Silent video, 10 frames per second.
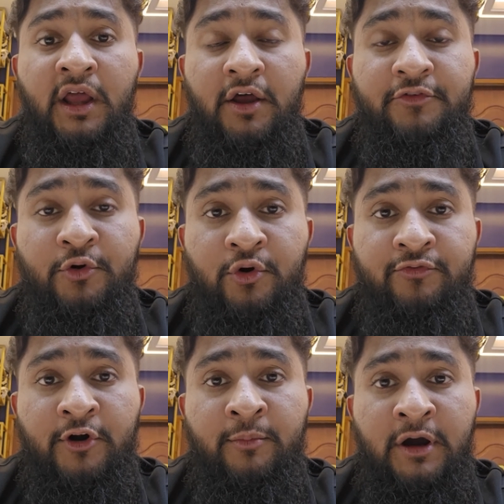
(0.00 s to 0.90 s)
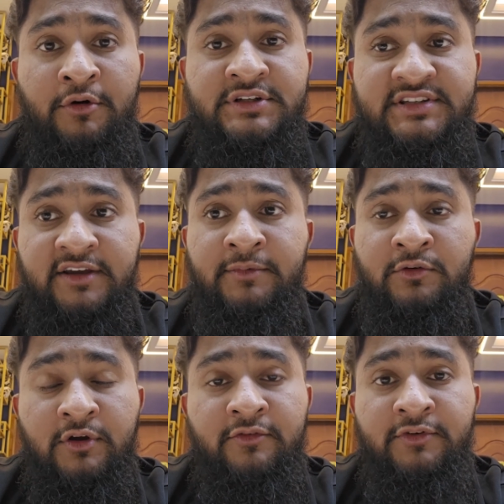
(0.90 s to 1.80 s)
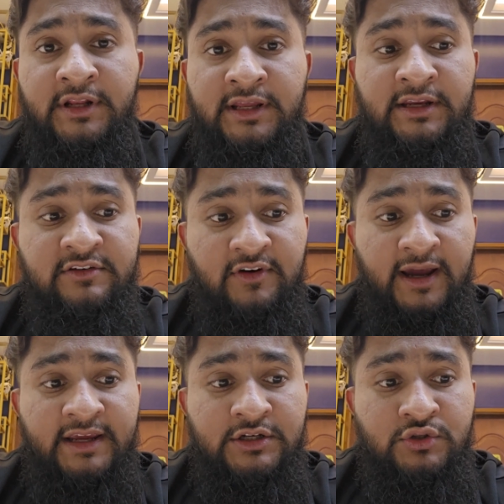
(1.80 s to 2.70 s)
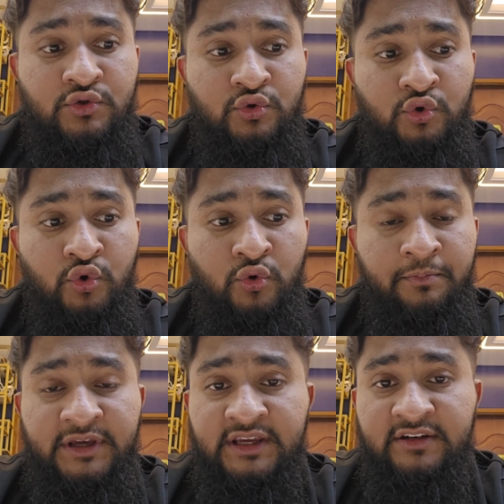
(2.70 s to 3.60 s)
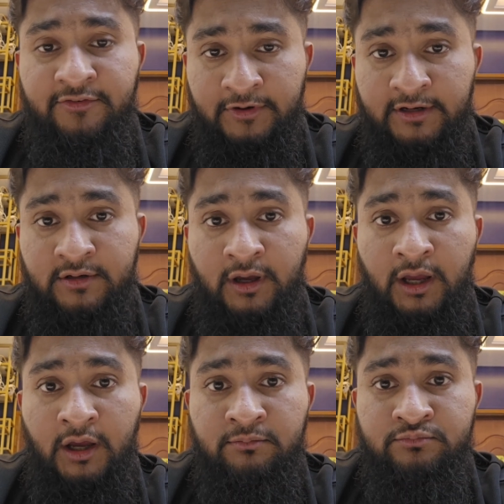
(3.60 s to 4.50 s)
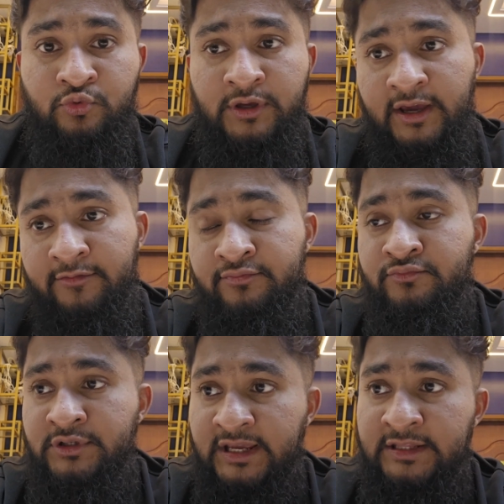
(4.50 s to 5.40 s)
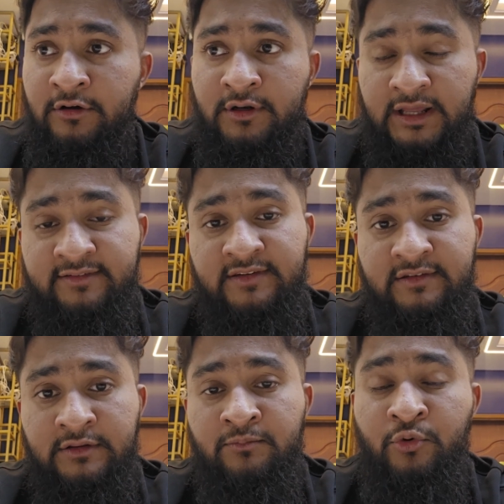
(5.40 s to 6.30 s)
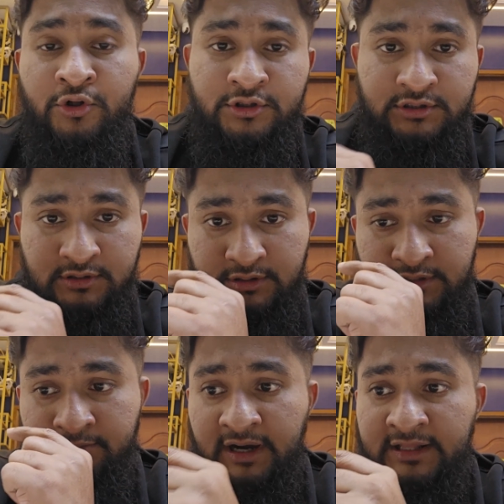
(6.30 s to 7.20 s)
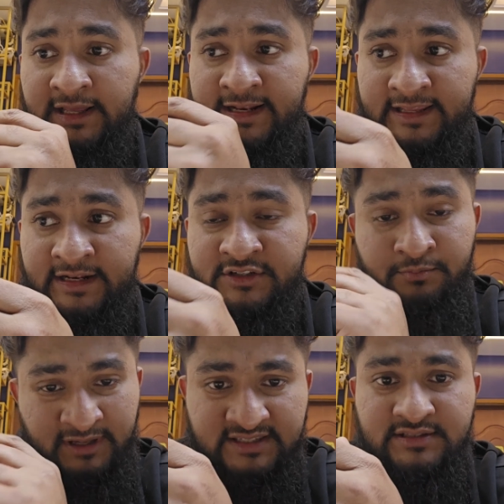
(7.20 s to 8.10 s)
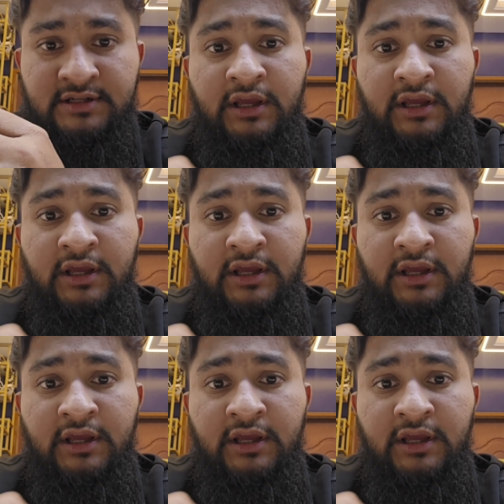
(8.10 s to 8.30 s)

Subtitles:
So from our segment, we have really tried to be different. We have taken our classes in both in Bangla and English mixed,